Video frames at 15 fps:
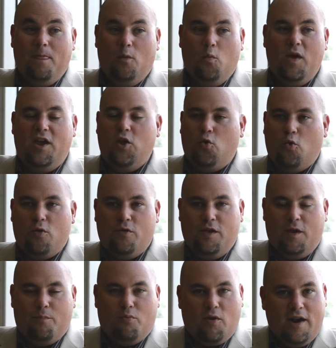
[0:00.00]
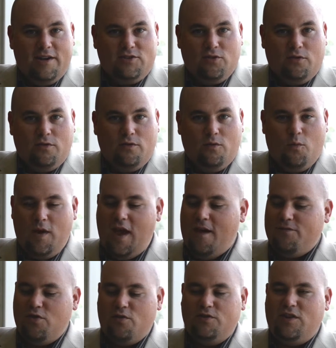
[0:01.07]
we can order the appraisal, we
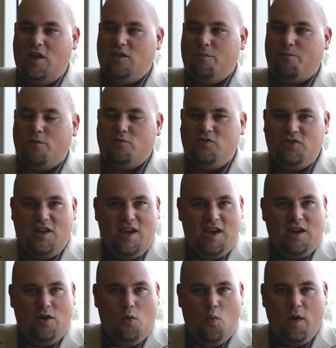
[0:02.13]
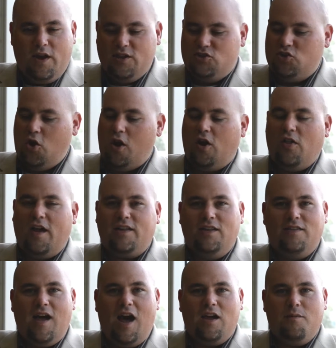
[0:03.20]
have their intent to proceed, we can start
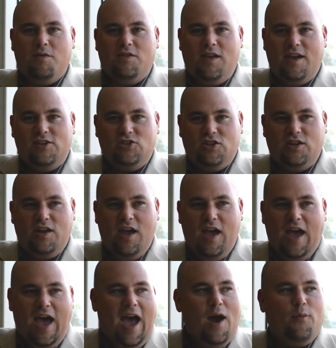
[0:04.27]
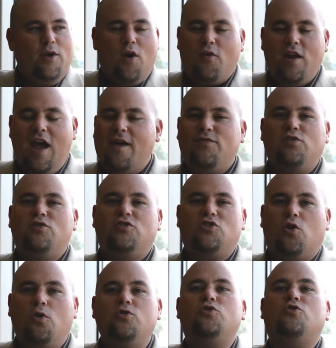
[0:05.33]
collecting documentation, and we already have their
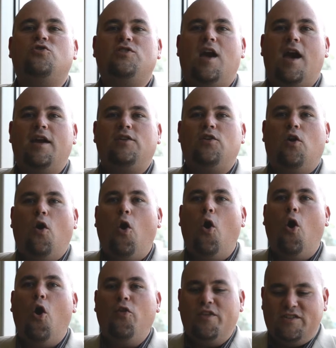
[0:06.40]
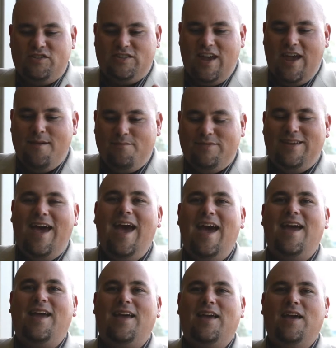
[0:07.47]
disclosure signed. All the same
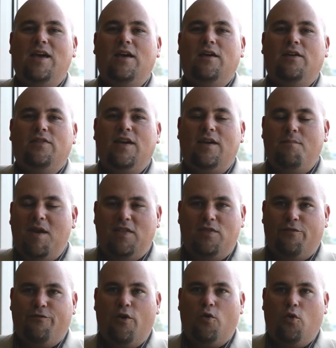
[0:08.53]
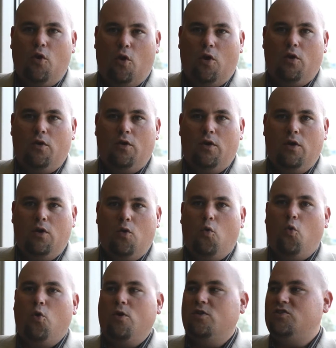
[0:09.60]
day they made the phone call
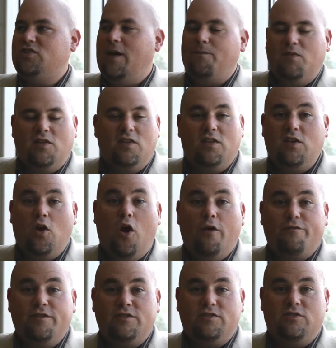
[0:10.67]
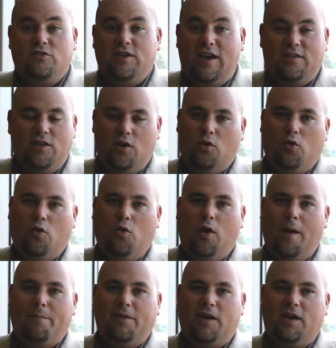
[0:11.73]
or stepped into the office to take the loan
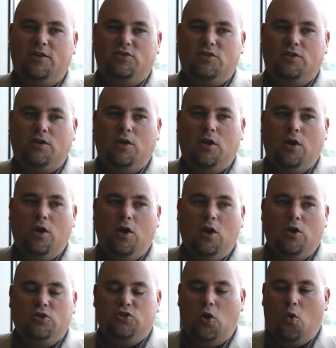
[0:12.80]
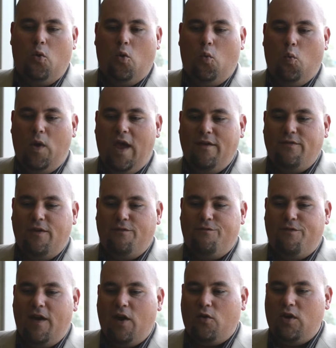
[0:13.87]
application. So we have a
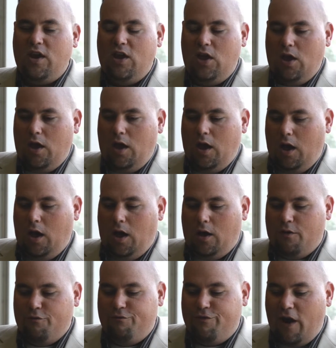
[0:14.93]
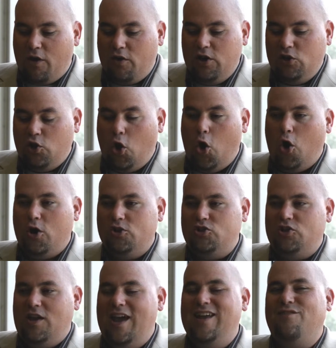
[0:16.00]
very
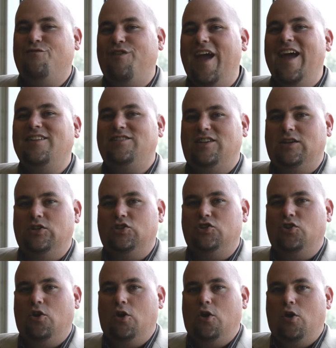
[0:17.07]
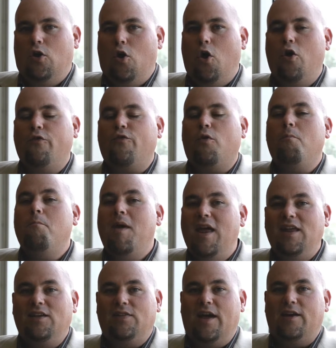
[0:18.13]
large advantage over
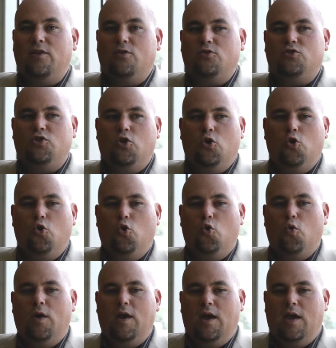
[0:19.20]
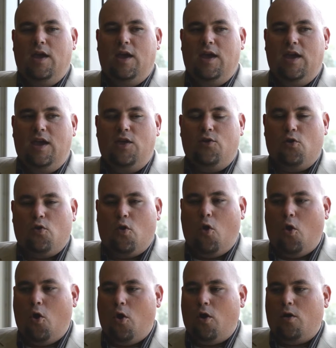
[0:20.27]
many lenders who either
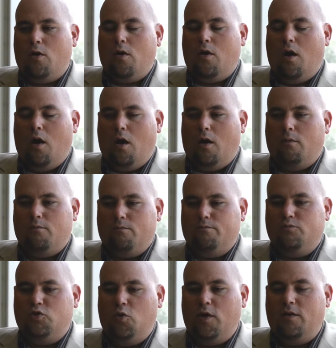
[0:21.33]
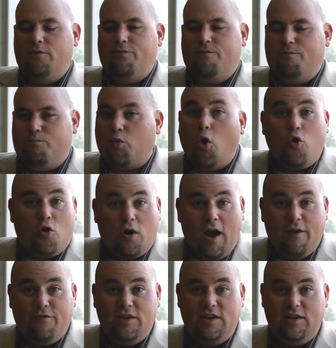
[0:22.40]
are doing
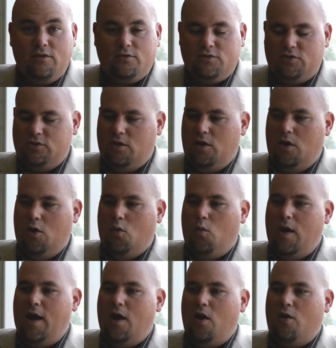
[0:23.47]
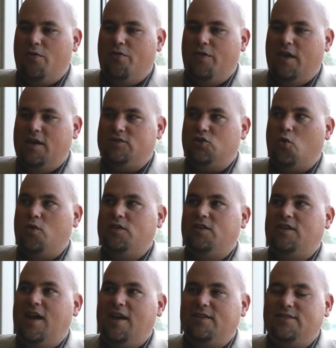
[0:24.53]
broker-heavy deals where it's going
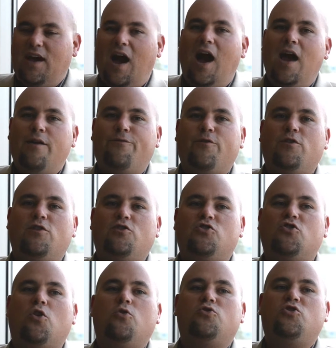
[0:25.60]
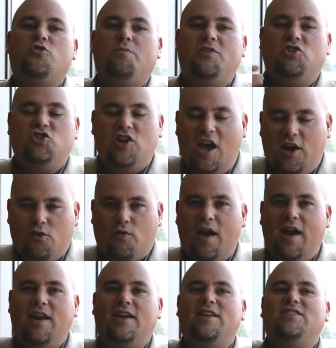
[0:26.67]
to take time for the disclosure to be
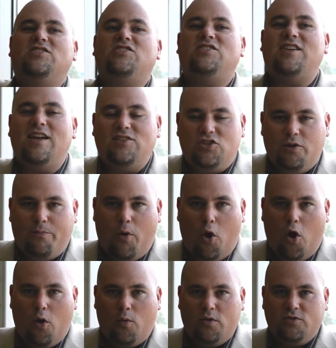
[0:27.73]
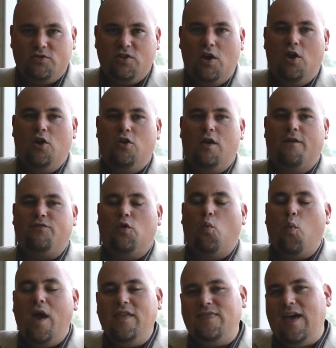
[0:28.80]
generated and sent to borrowers. You have to
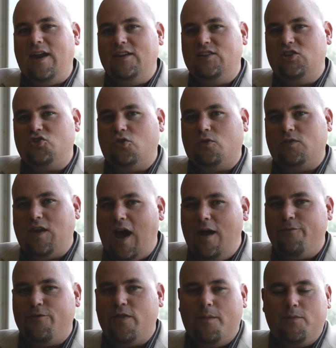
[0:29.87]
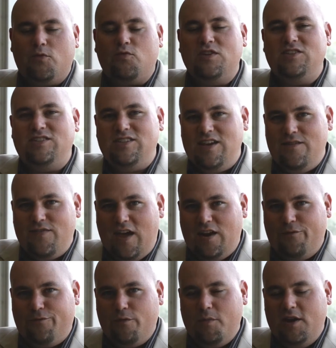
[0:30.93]
wait that additional time for them to receive that
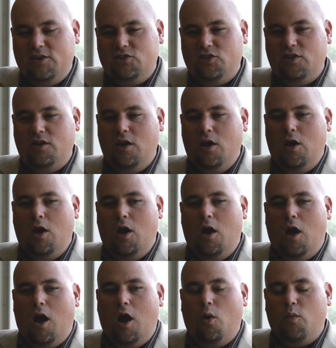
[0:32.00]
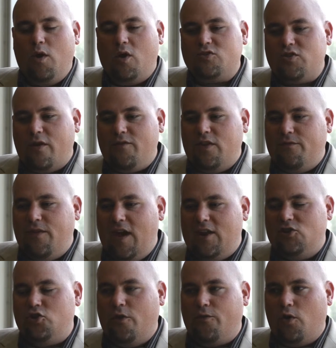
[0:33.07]
information. We also have an
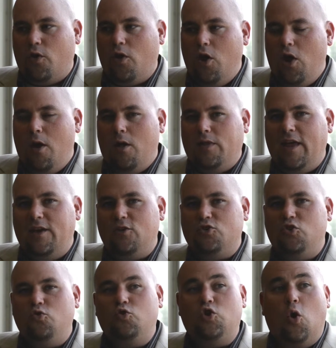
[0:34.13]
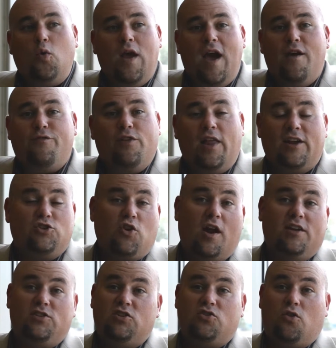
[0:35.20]
advantage over lenders who don't have
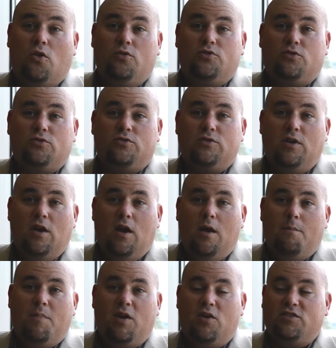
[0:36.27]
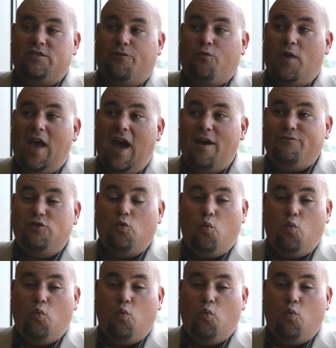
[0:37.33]
electronic disclosures, because if we have to